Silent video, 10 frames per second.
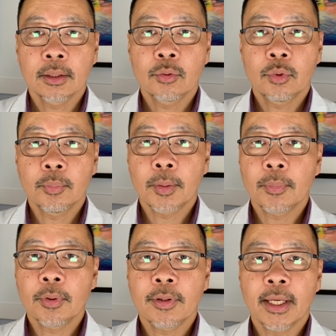
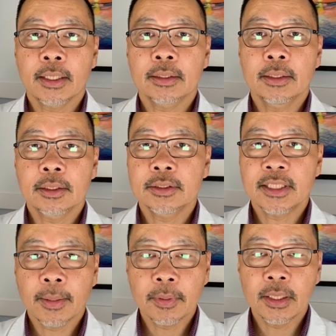Remember that the
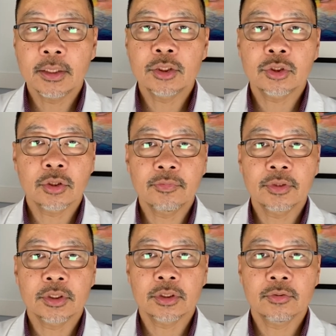contaminated
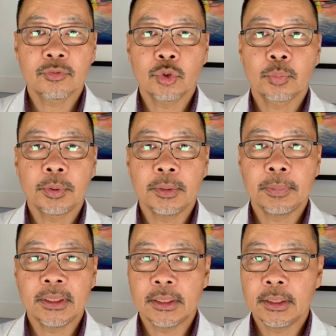surfaces of your
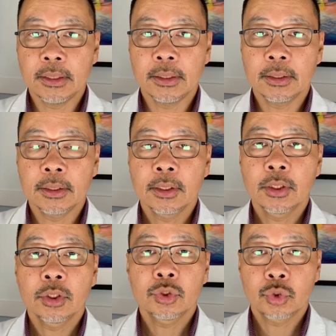PPE
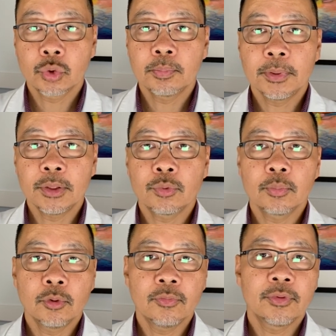should be
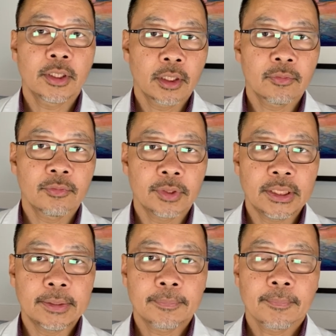removed
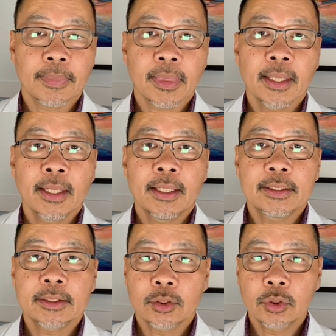carefully. It
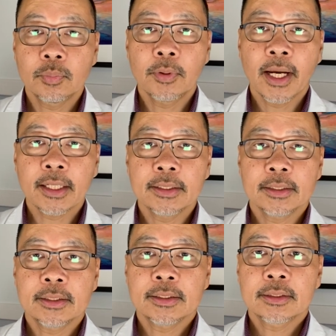is a good
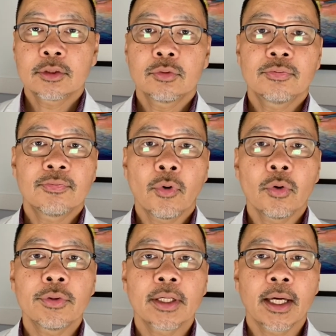practice to
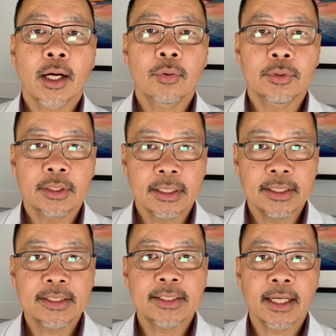fold the gown
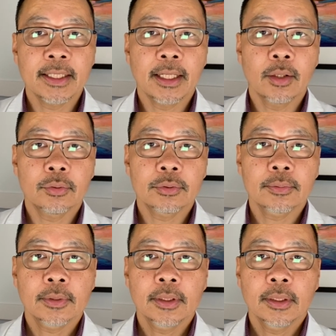inside out
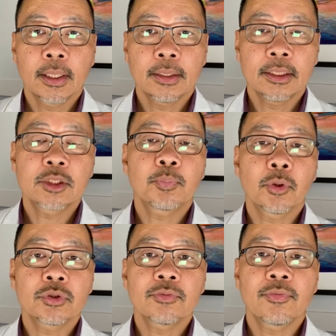and
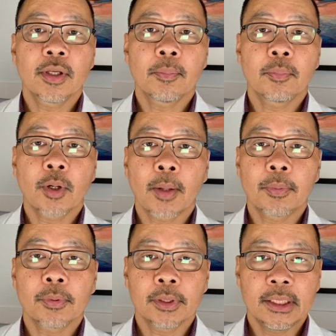dispose of them
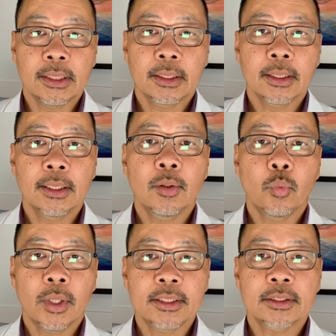properly in a
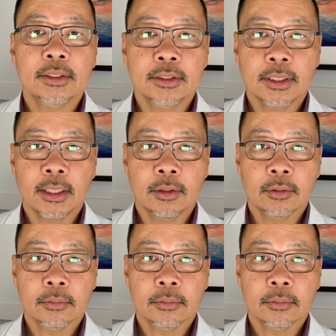waste container.